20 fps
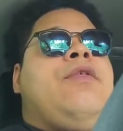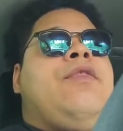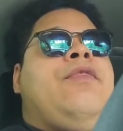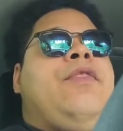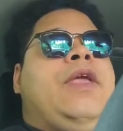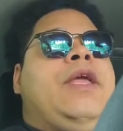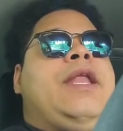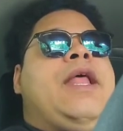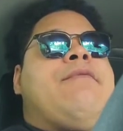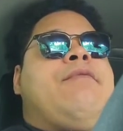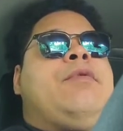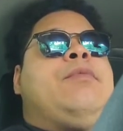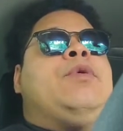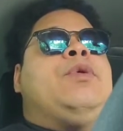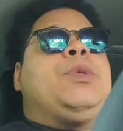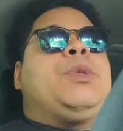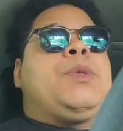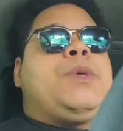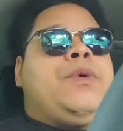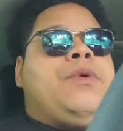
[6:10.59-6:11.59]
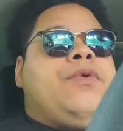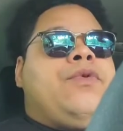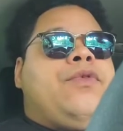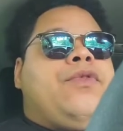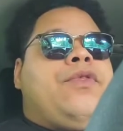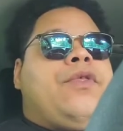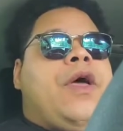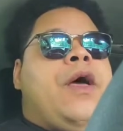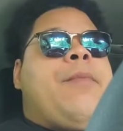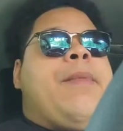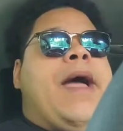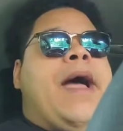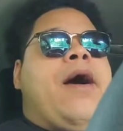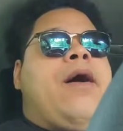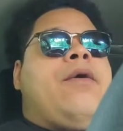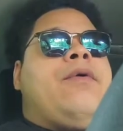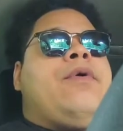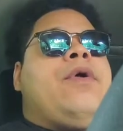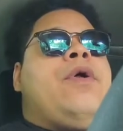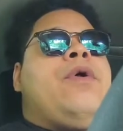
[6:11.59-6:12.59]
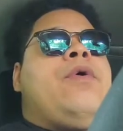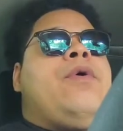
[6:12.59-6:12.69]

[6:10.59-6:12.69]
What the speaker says: the inevitable truth about